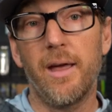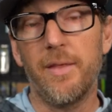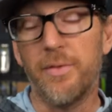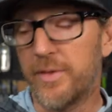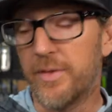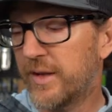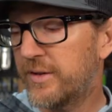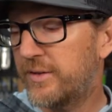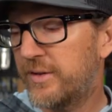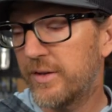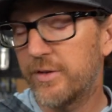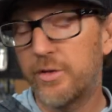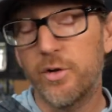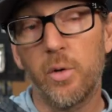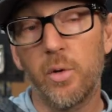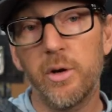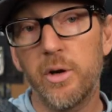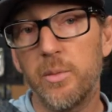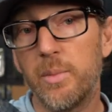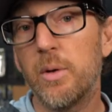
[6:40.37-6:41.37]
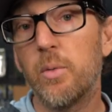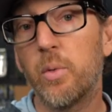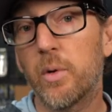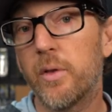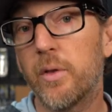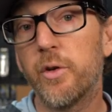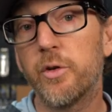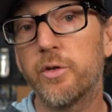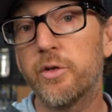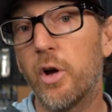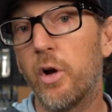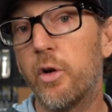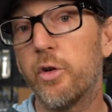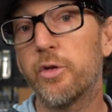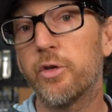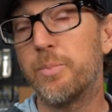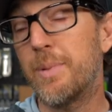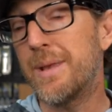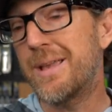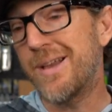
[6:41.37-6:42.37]
this is going to be one of those
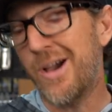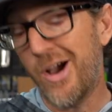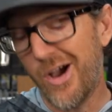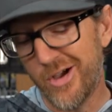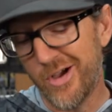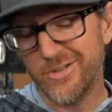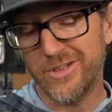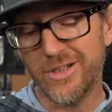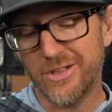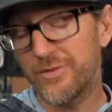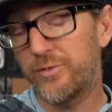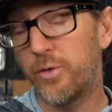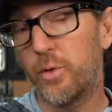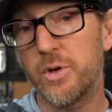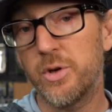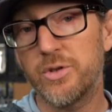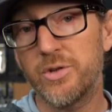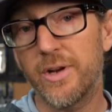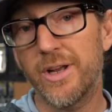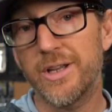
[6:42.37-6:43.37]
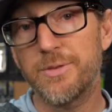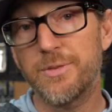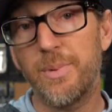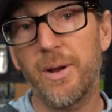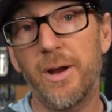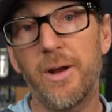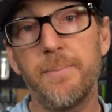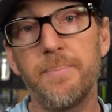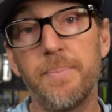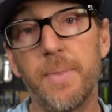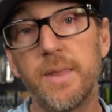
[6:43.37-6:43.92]
colors because it's fully transparent.